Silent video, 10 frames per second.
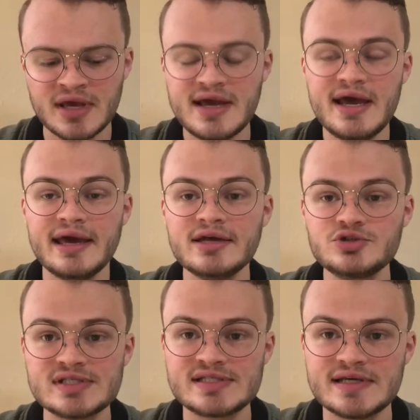
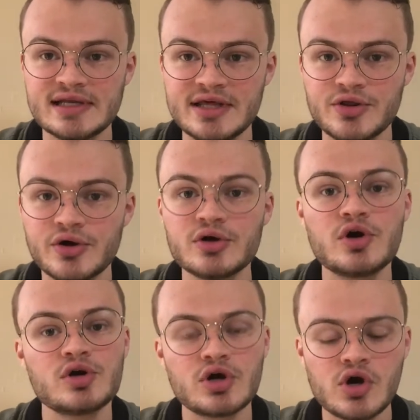Interestingly though,
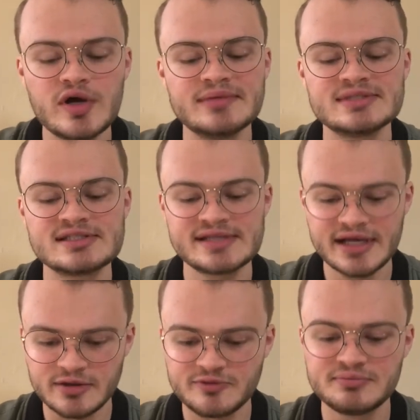Cournot
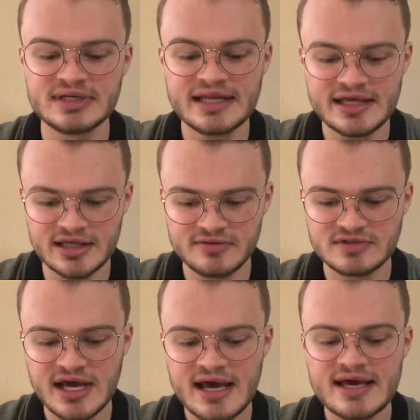himself believed
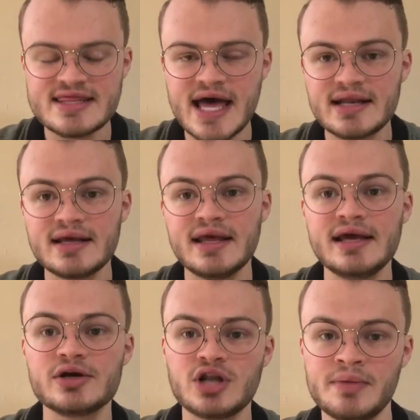that
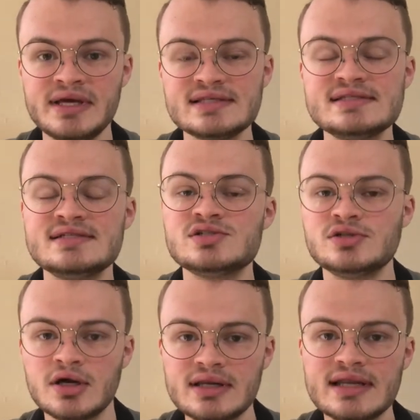economics does
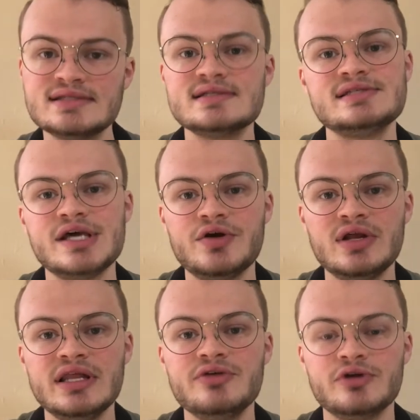not necessarily
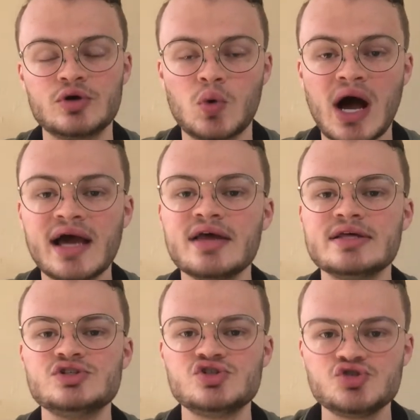require the
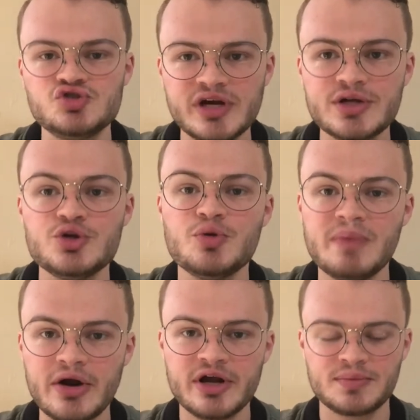strict
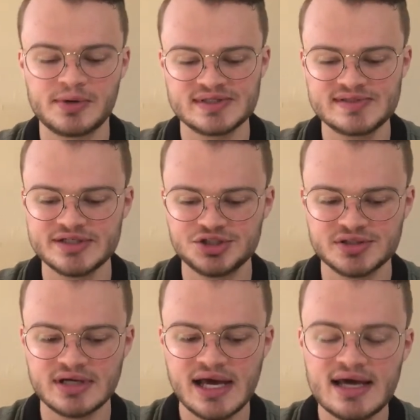numeric
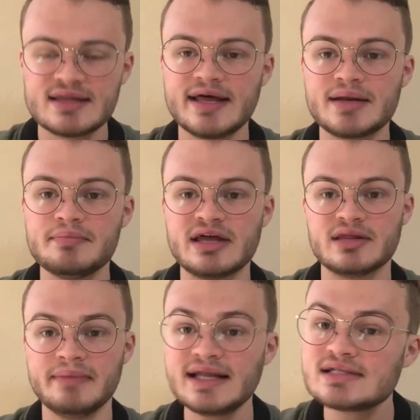precision that
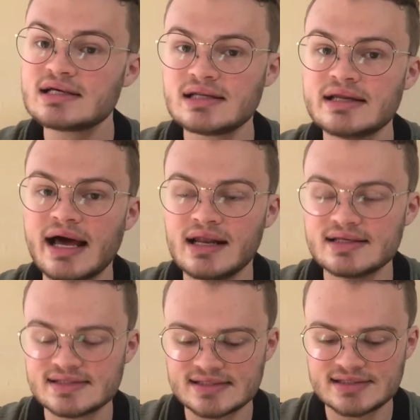mathematical
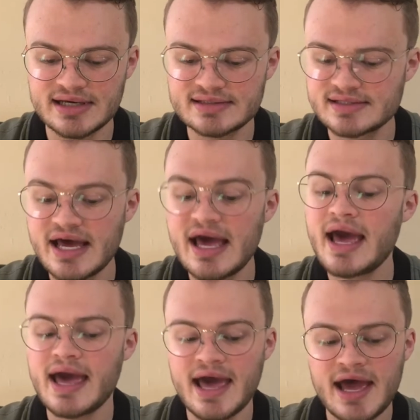analysis does,
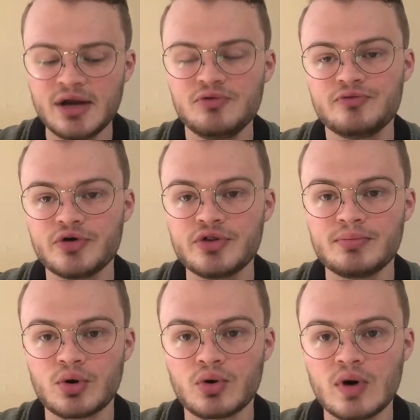and
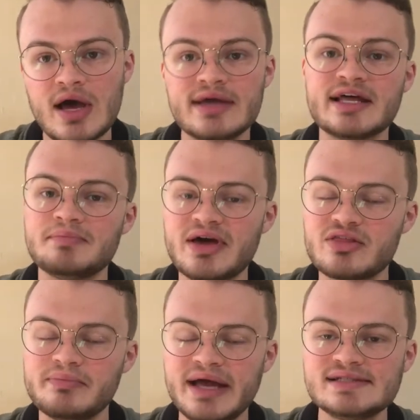furthermore, that
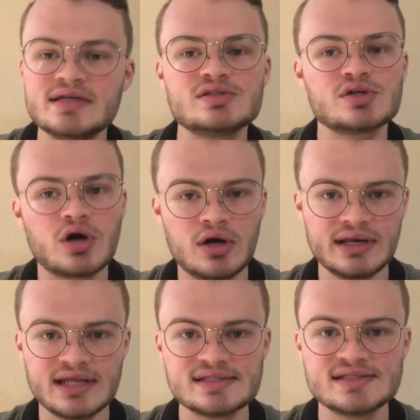mathematics can't
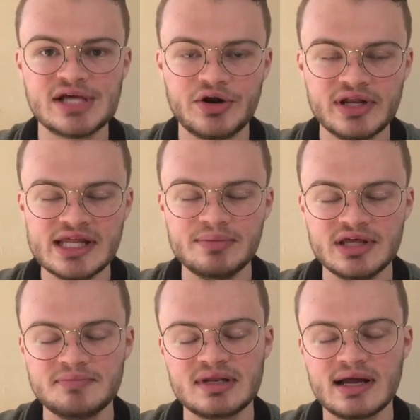necessarily be
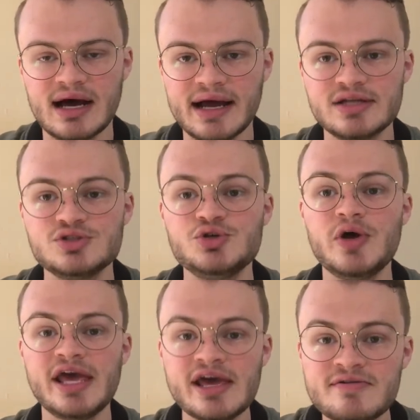applied to
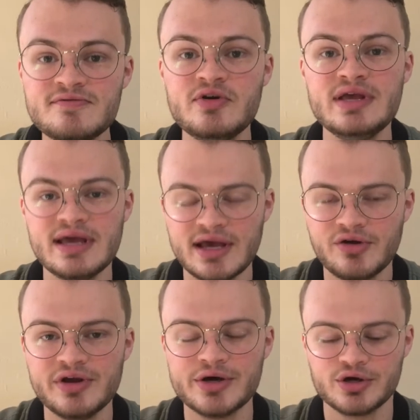every
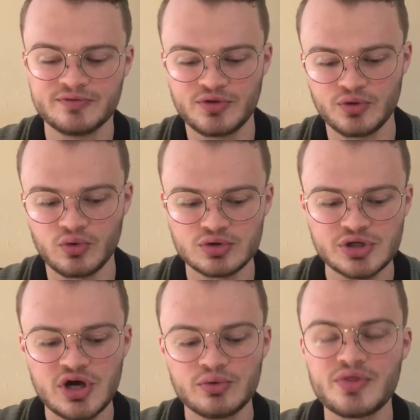area of thought
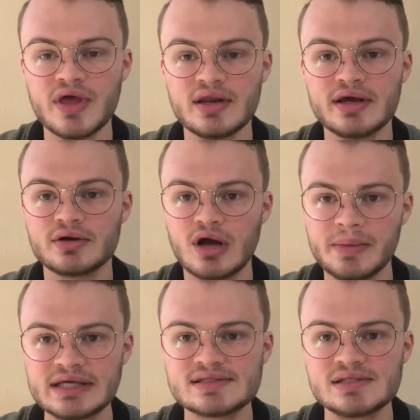within
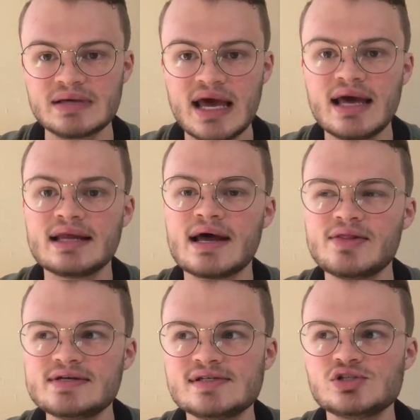economics. Now, this
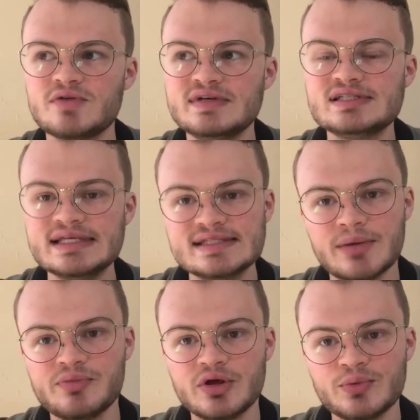is obviously
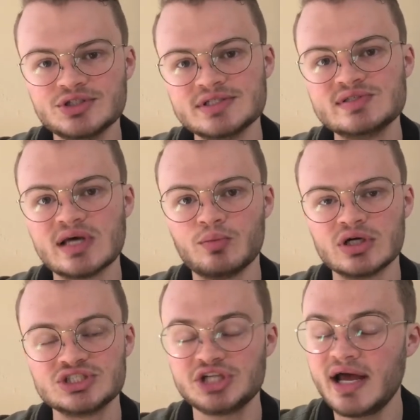something which is somewhat
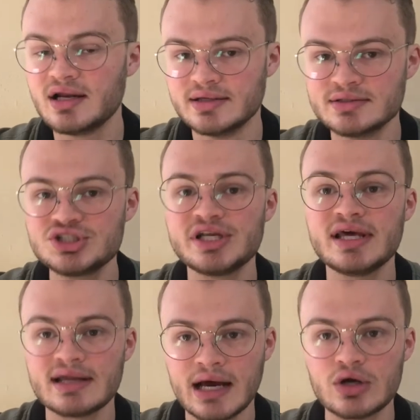challenged in
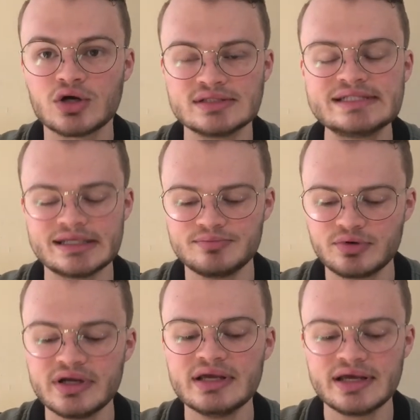our
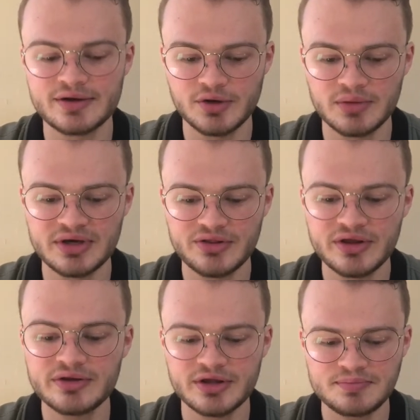contemporary economic thinking.